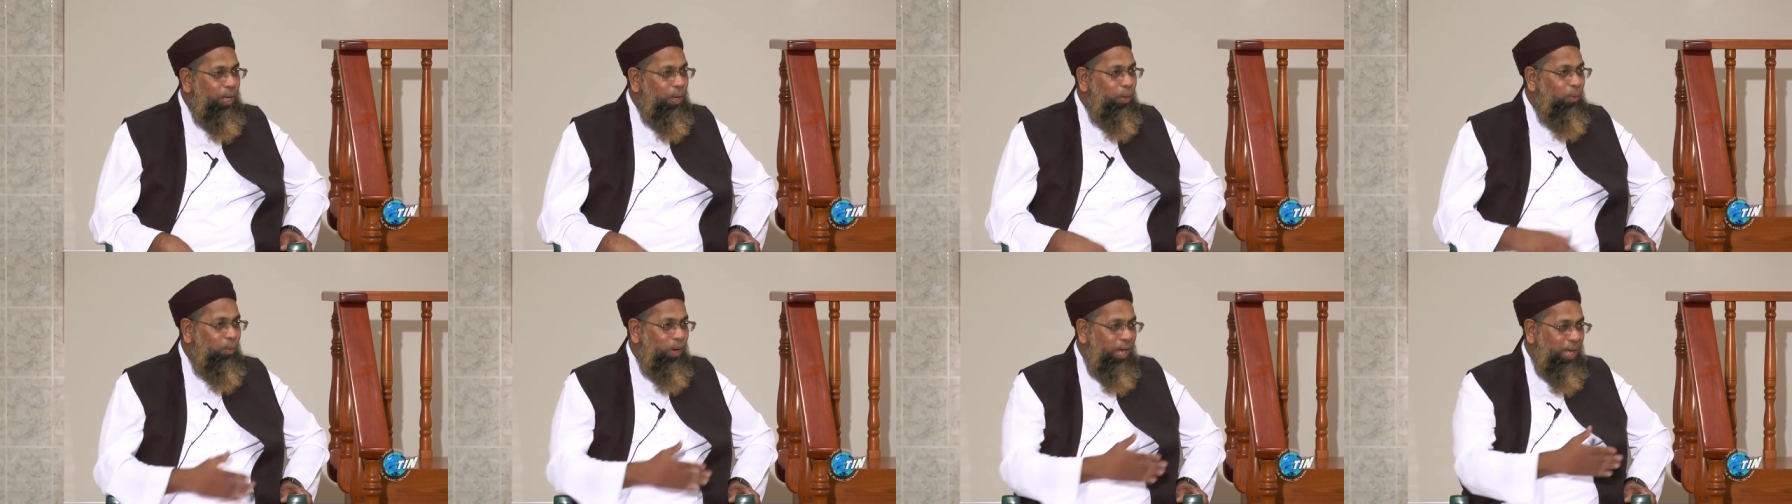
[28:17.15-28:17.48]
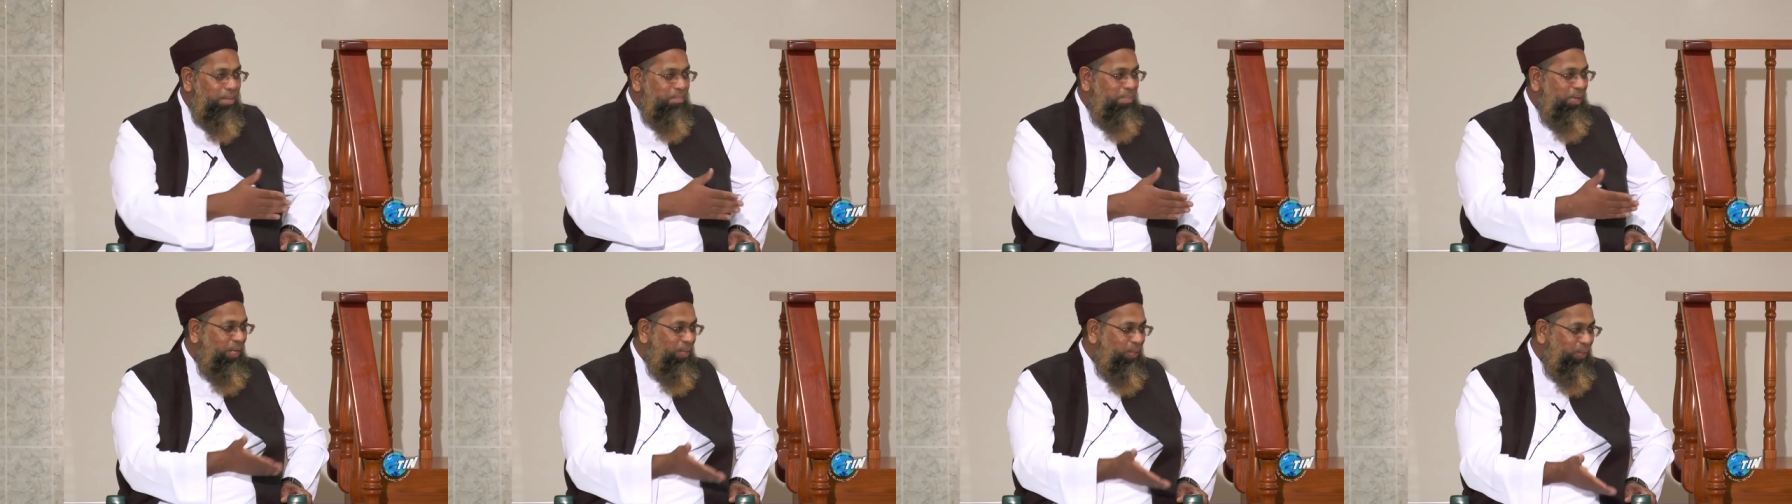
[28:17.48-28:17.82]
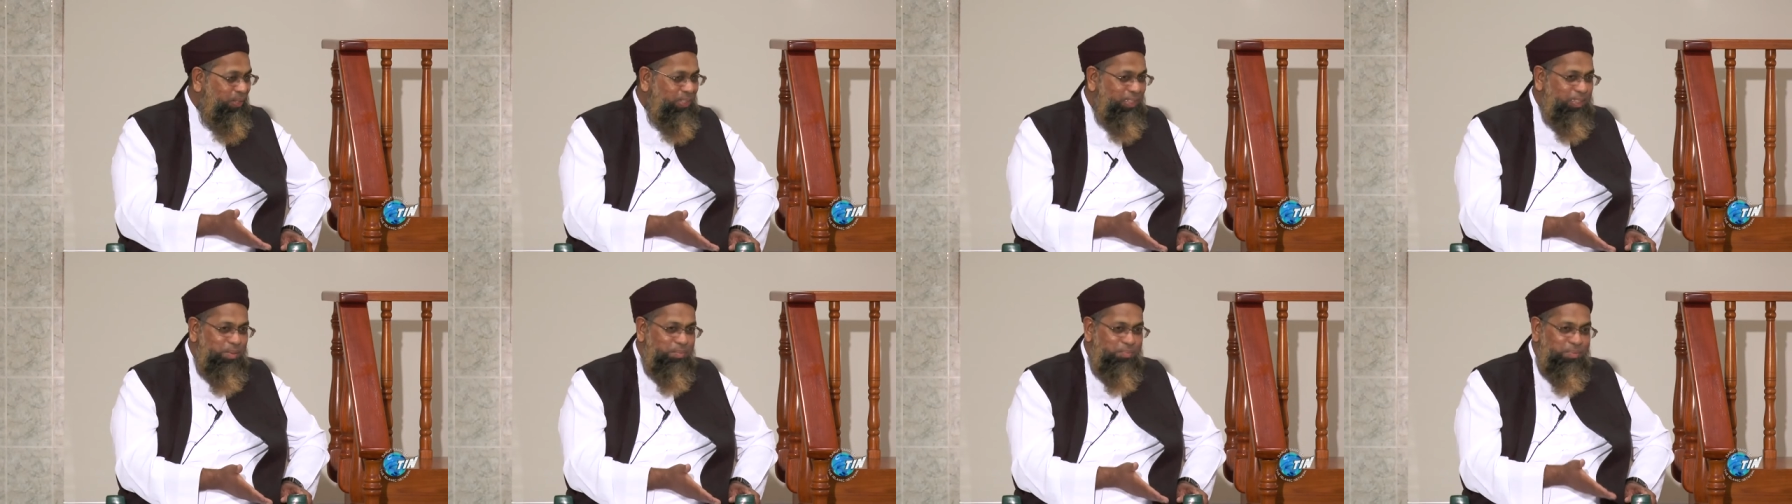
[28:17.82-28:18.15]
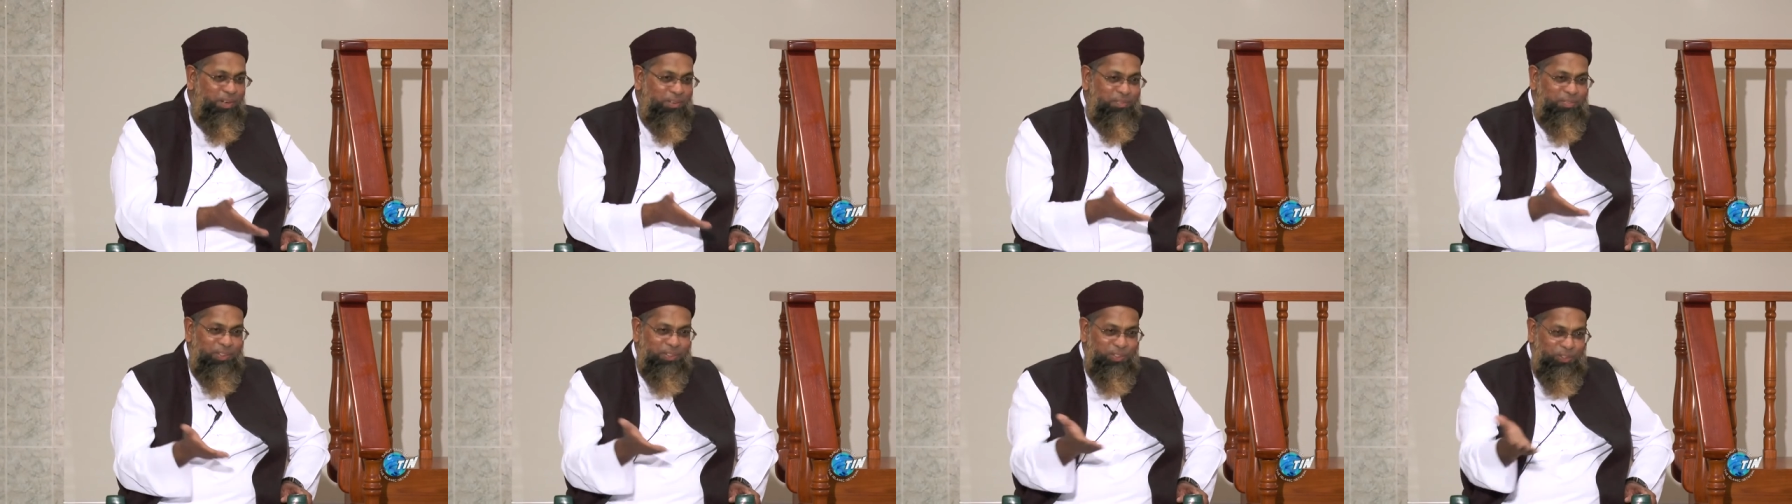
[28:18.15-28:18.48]
Why? Because the
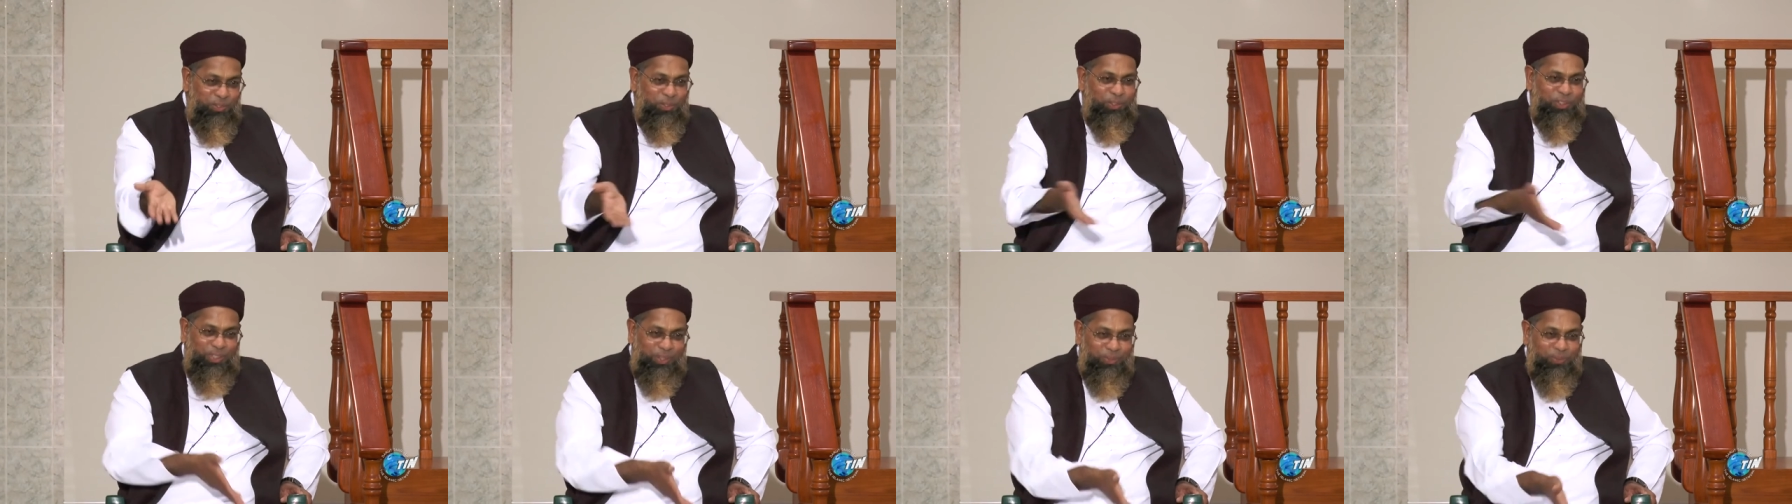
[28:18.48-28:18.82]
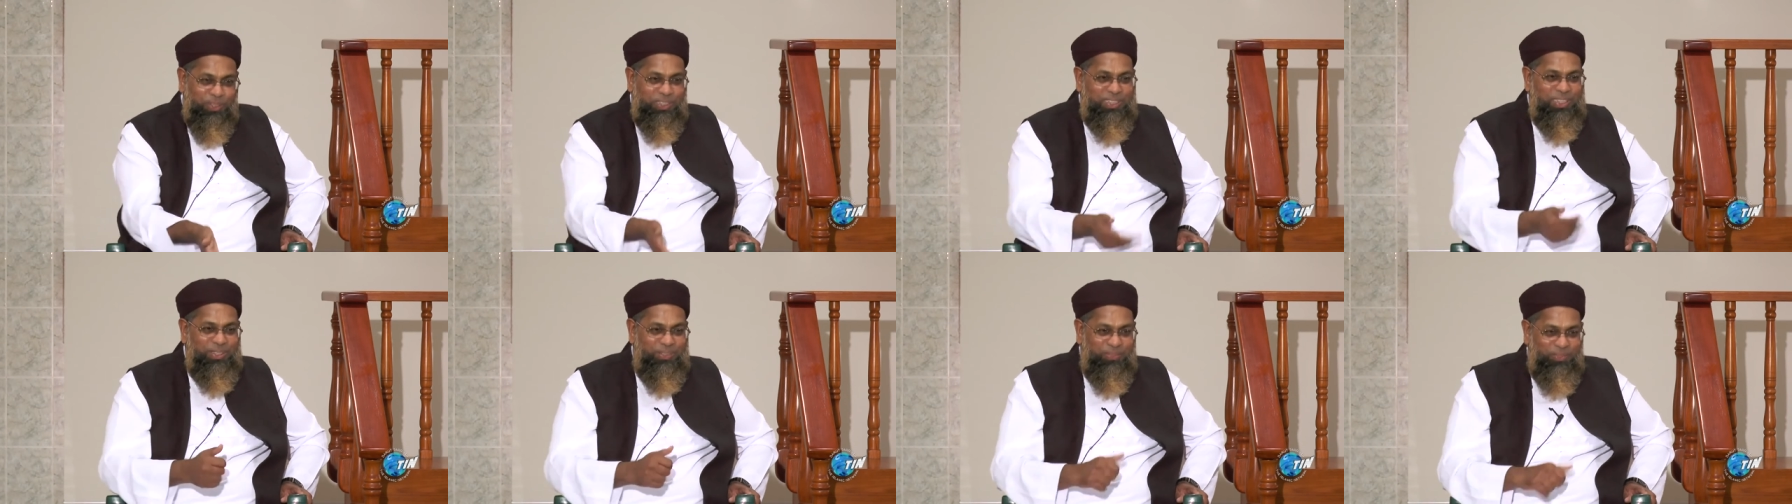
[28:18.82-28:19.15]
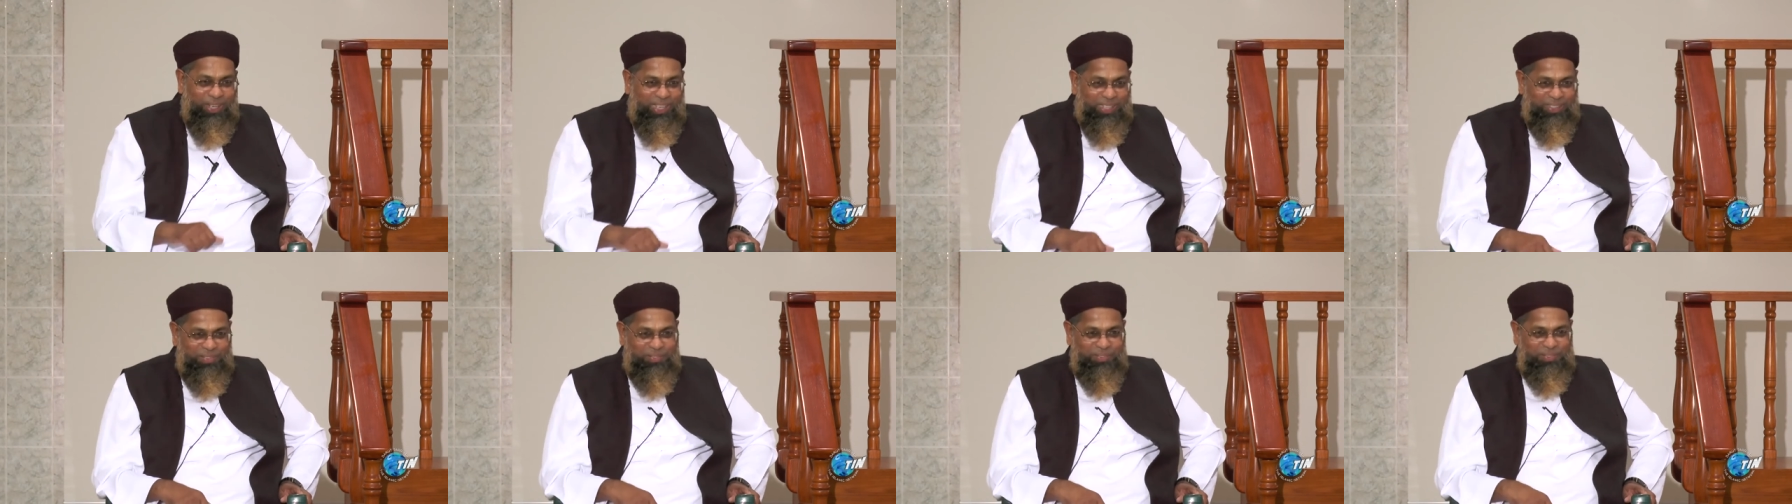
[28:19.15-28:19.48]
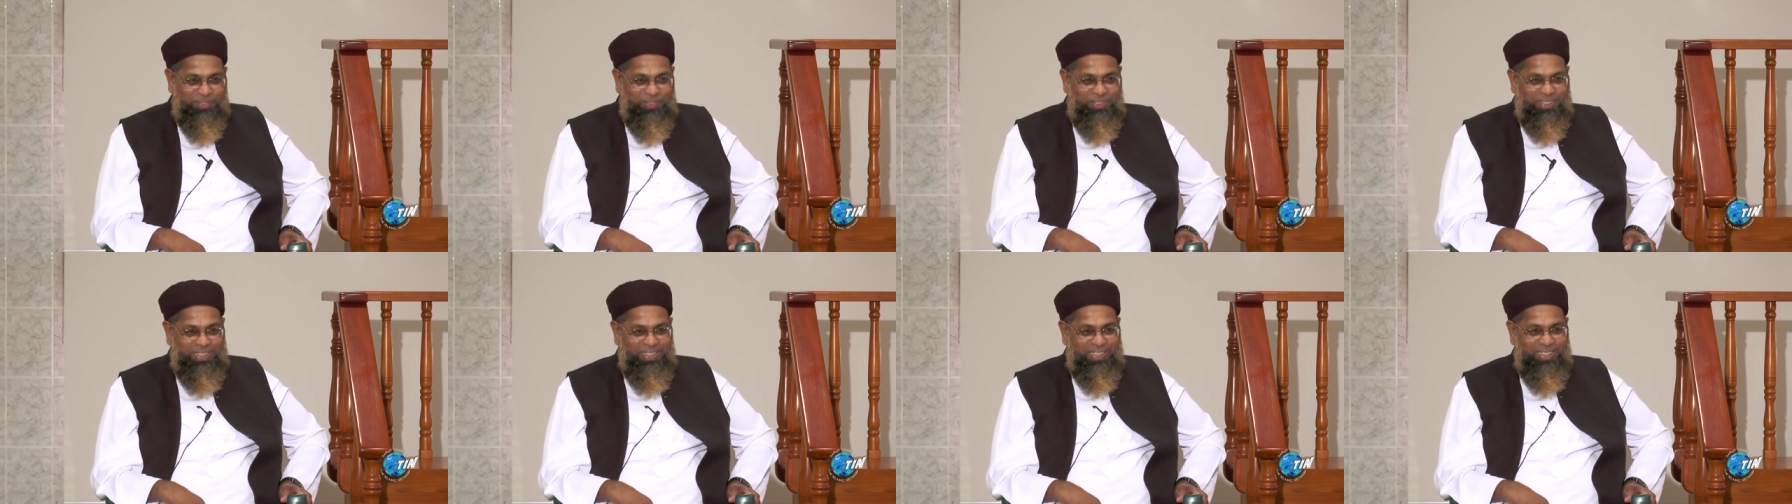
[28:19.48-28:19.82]
Prophet's daughter was his wife.